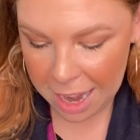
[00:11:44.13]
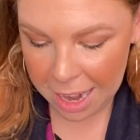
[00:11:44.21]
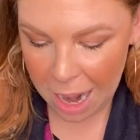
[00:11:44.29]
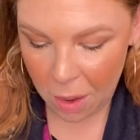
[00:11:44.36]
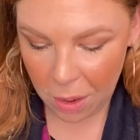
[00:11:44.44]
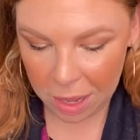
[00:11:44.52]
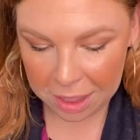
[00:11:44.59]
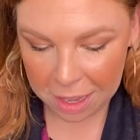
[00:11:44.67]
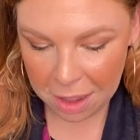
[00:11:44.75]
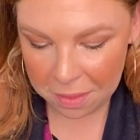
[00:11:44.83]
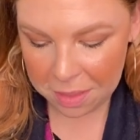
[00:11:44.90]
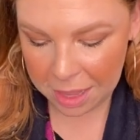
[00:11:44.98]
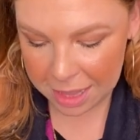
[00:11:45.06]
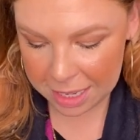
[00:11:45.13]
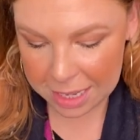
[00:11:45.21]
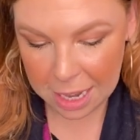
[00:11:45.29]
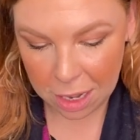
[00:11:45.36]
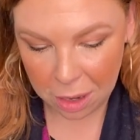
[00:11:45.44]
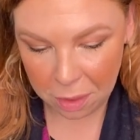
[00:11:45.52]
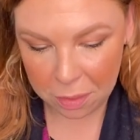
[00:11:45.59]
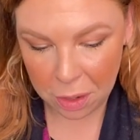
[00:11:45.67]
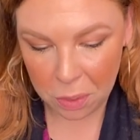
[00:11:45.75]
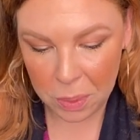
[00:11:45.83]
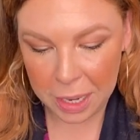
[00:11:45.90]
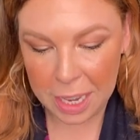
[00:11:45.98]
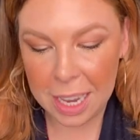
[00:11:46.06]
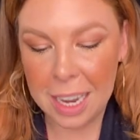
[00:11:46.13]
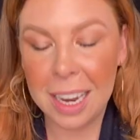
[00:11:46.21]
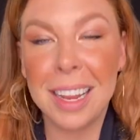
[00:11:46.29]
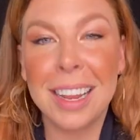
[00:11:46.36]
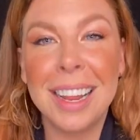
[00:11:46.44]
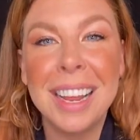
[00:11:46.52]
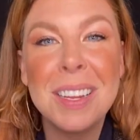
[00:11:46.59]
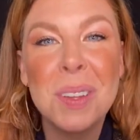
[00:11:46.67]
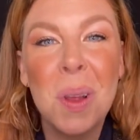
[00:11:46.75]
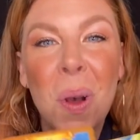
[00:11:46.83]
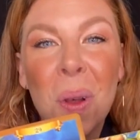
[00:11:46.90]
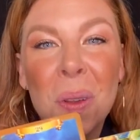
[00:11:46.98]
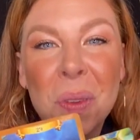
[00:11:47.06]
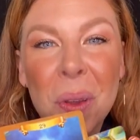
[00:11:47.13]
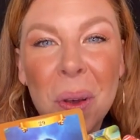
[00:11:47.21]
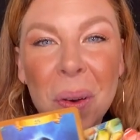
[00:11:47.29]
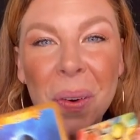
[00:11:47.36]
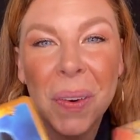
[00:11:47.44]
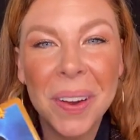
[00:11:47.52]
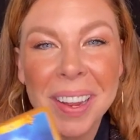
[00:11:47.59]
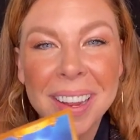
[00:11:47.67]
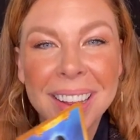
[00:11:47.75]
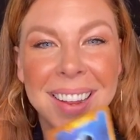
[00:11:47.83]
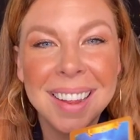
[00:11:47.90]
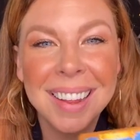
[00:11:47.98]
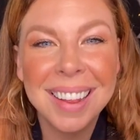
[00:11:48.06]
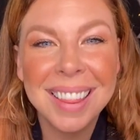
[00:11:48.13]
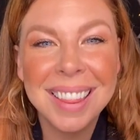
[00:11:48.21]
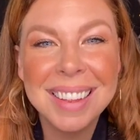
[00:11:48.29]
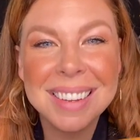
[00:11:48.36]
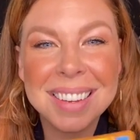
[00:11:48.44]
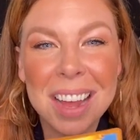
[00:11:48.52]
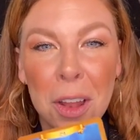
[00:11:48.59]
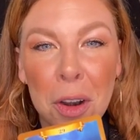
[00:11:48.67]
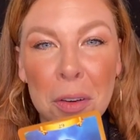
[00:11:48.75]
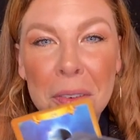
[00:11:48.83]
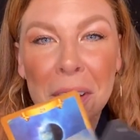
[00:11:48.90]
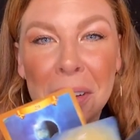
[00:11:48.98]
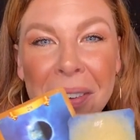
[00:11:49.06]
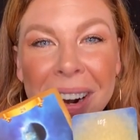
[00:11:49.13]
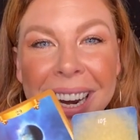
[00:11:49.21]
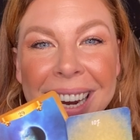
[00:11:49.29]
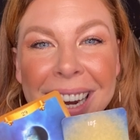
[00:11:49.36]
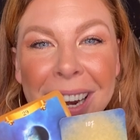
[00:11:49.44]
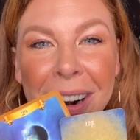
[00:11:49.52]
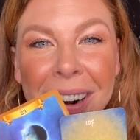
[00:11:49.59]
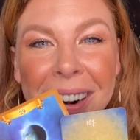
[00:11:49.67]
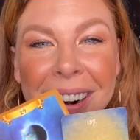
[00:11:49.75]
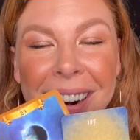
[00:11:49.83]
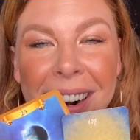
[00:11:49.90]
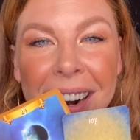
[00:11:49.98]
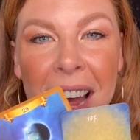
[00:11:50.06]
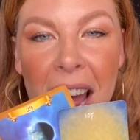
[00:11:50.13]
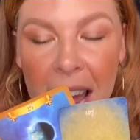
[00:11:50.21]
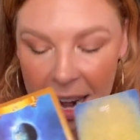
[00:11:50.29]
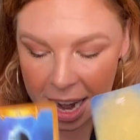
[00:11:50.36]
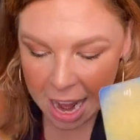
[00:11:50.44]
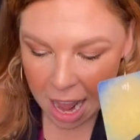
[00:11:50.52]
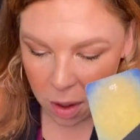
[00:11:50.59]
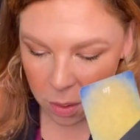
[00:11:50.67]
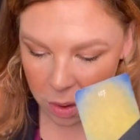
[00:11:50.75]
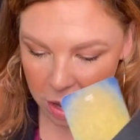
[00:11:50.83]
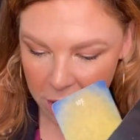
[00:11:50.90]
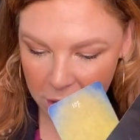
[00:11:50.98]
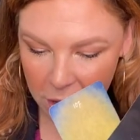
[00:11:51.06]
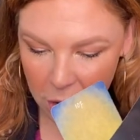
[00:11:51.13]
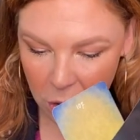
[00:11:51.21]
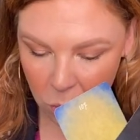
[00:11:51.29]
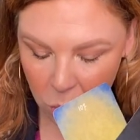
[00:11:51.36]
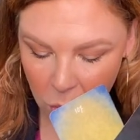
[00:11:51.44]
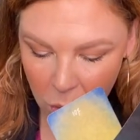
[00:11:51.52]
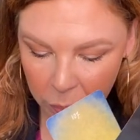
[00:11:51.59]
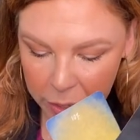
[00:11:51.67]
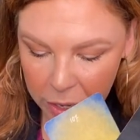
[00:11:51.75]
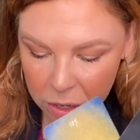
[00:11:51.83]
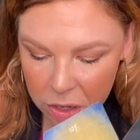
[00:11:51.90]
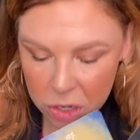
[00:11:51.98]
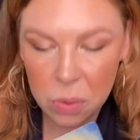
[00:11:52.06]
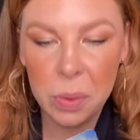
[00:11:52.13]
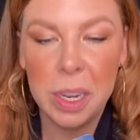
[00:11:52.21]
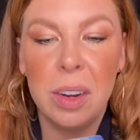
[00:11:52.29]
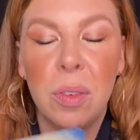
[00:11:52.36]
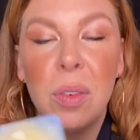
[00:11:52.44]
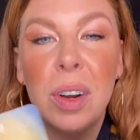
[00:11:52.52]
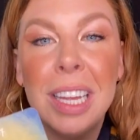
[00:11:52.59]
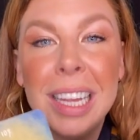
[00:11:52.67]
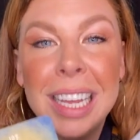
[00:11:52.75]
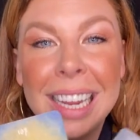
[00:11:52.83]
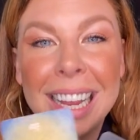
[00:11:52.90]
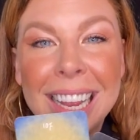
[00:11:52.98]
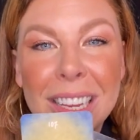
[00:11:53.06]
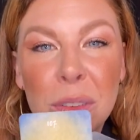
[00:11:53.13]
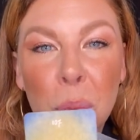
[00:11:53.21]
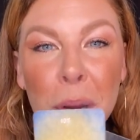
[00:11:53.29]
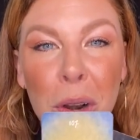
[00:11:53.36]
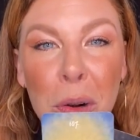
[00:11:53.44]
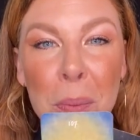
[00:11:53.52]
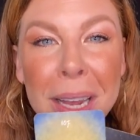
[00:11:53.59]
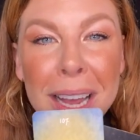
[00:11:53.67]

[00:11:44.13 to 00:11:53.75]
Now, I love that this color field we get is also this color field right here. Now, what we are doing really is we are